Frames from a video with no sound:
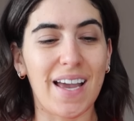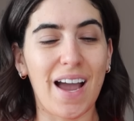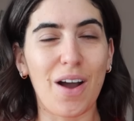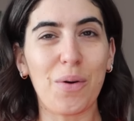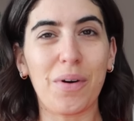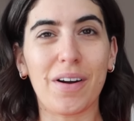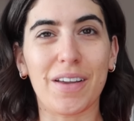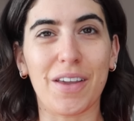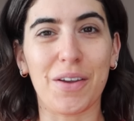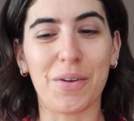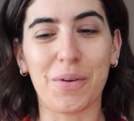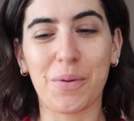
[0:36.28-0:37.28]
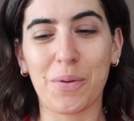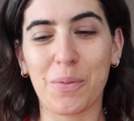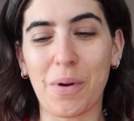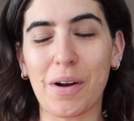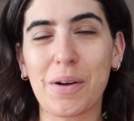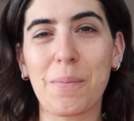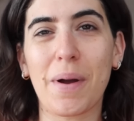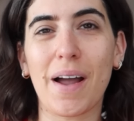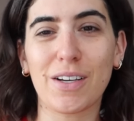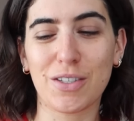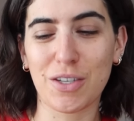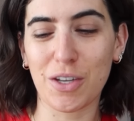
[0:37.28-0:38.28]
how are you welcome
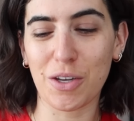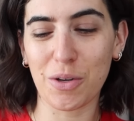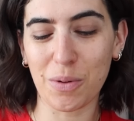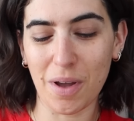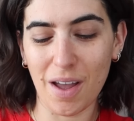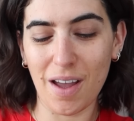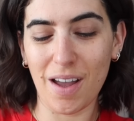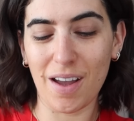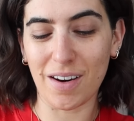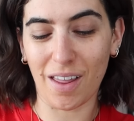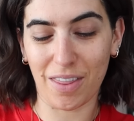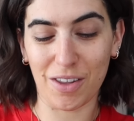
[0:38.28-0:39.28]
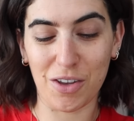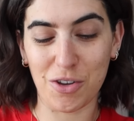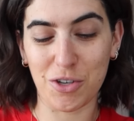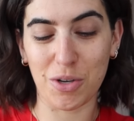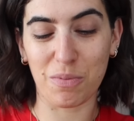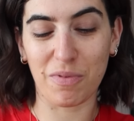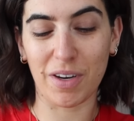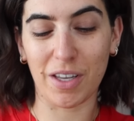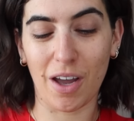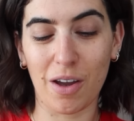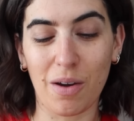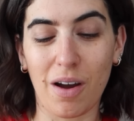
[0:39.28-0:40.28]
back to another youtube
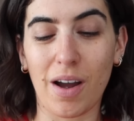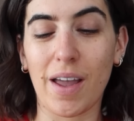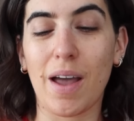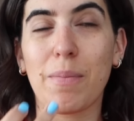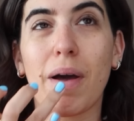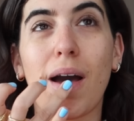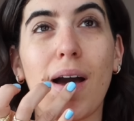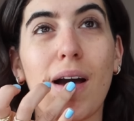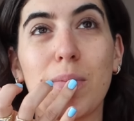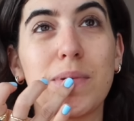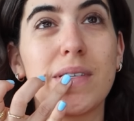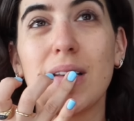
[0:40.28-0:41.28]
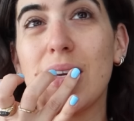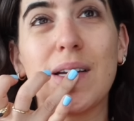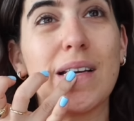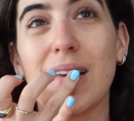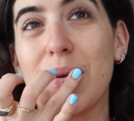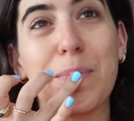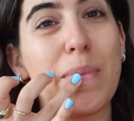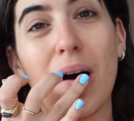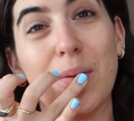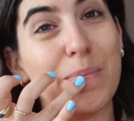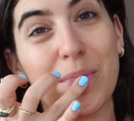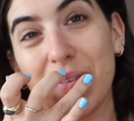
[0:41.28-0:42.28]
video i am absolutely
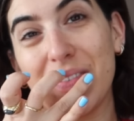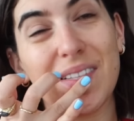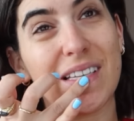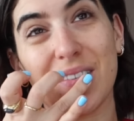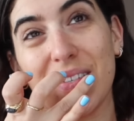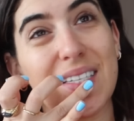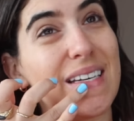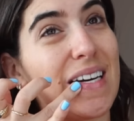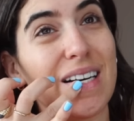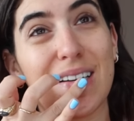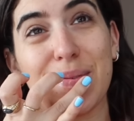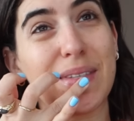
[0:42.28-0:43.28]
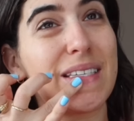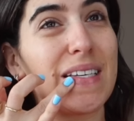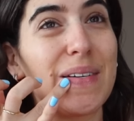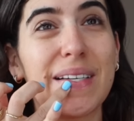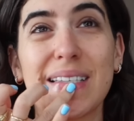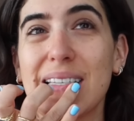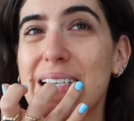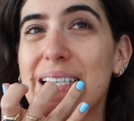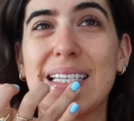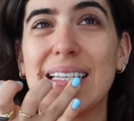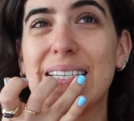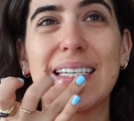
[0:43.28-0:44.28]
pumped for this video. I am so
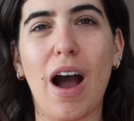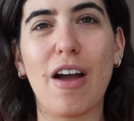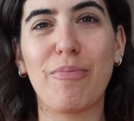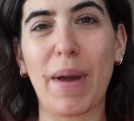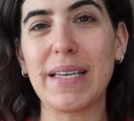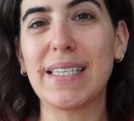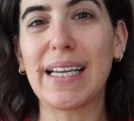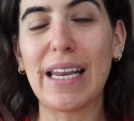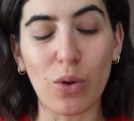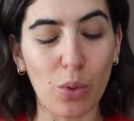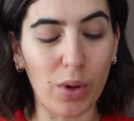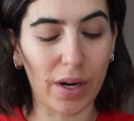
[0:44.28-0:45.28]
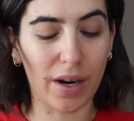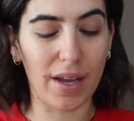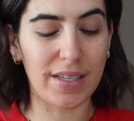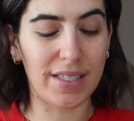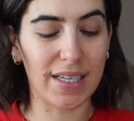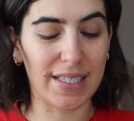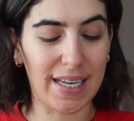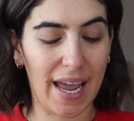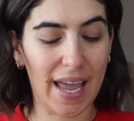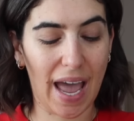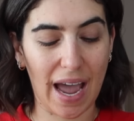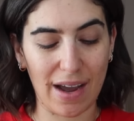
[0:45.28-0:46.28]
excited. I've basically organized a
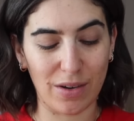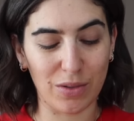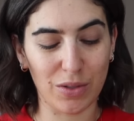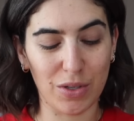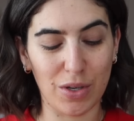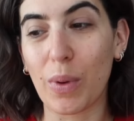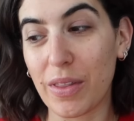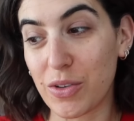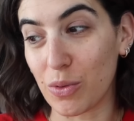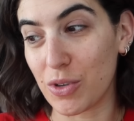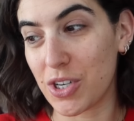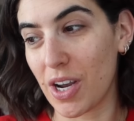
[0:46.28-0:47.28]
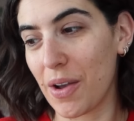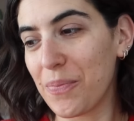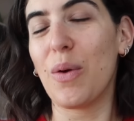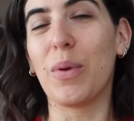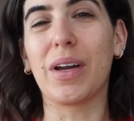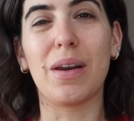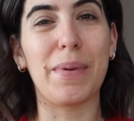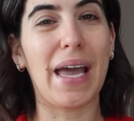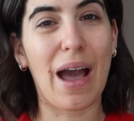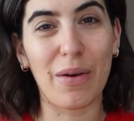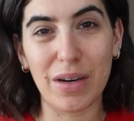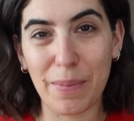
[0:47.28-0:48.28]
day out with Georgia. We're gonna be
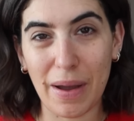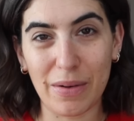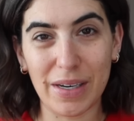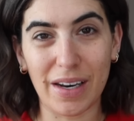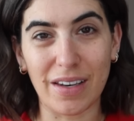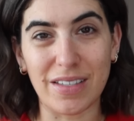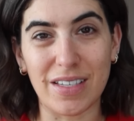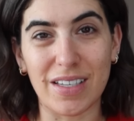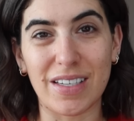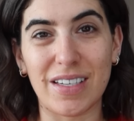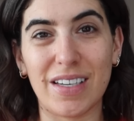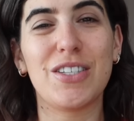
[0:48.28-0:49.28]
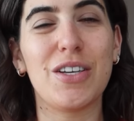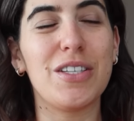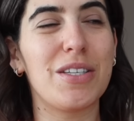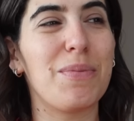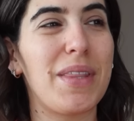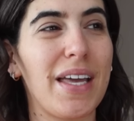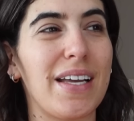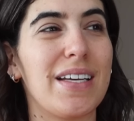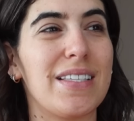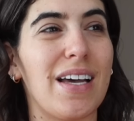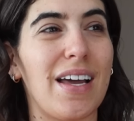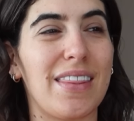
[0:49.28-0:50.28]
out and about in London, doing some
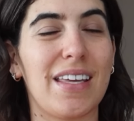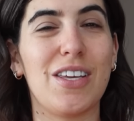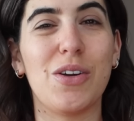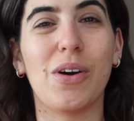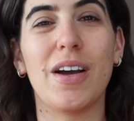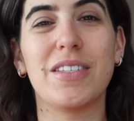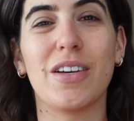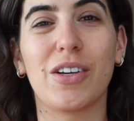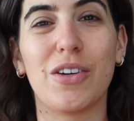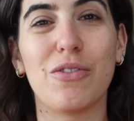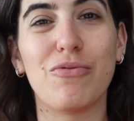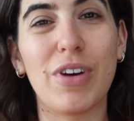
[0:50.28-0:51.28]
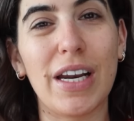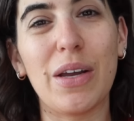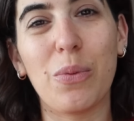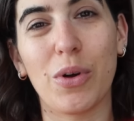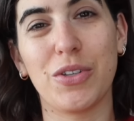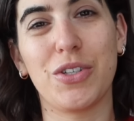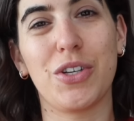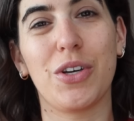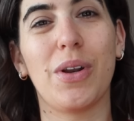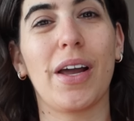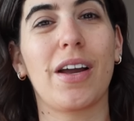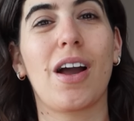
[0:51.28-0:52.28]
things I think you guys are gonna really want to
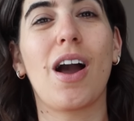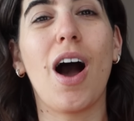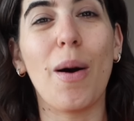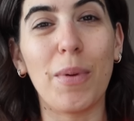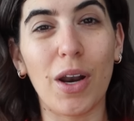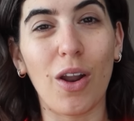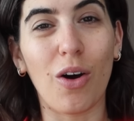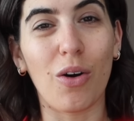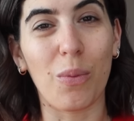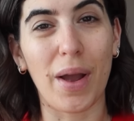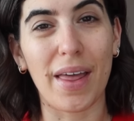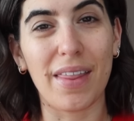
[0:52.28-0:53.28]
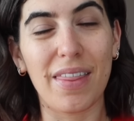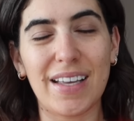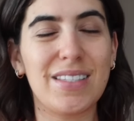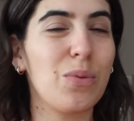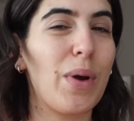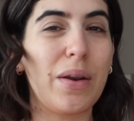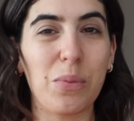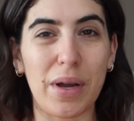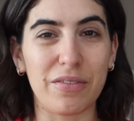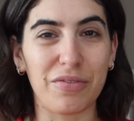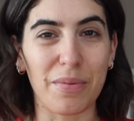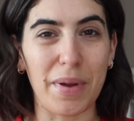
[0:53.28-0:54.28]
like come along with. It's a
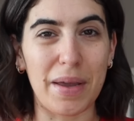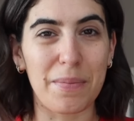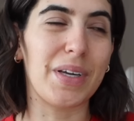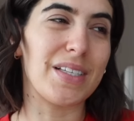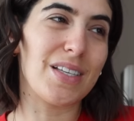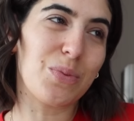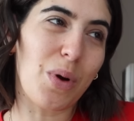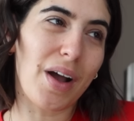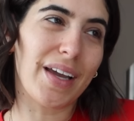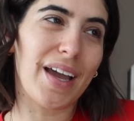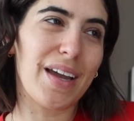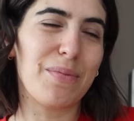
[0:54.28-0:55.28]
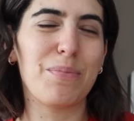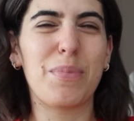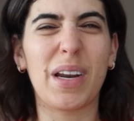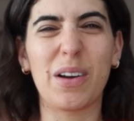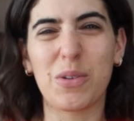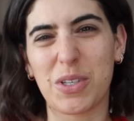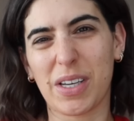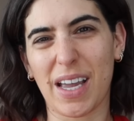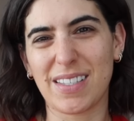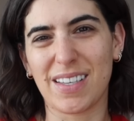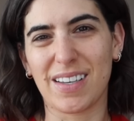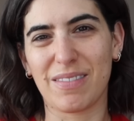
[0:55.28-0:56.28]
win-win for me because it's working, but I also
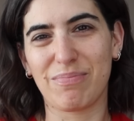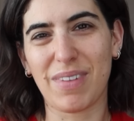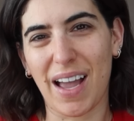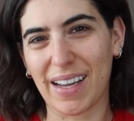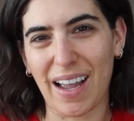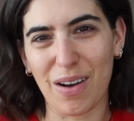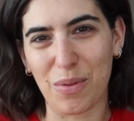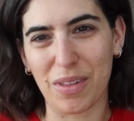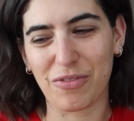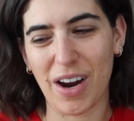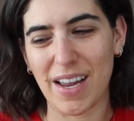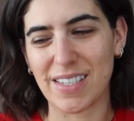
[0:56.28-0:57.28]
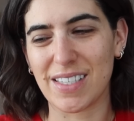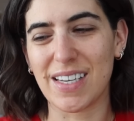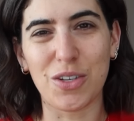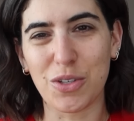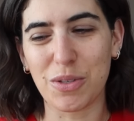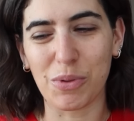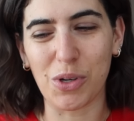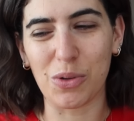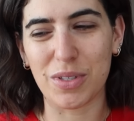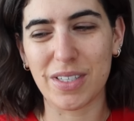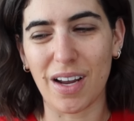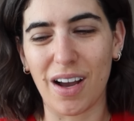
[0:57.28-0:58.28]
get to hang out with a friend, do some cool
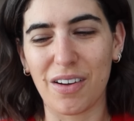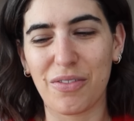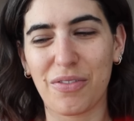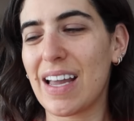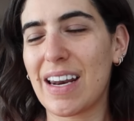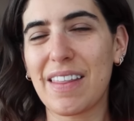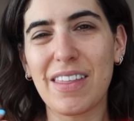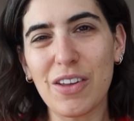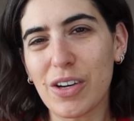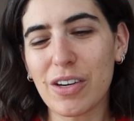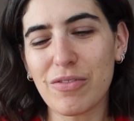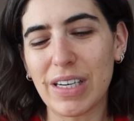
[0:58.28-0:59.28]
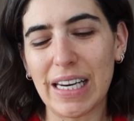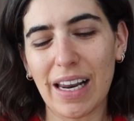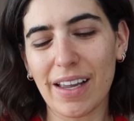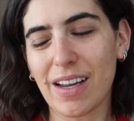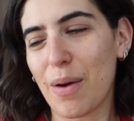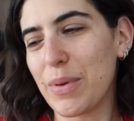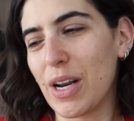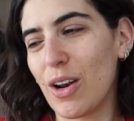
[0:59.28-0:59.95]
stuff. And I think you're gonna really like coming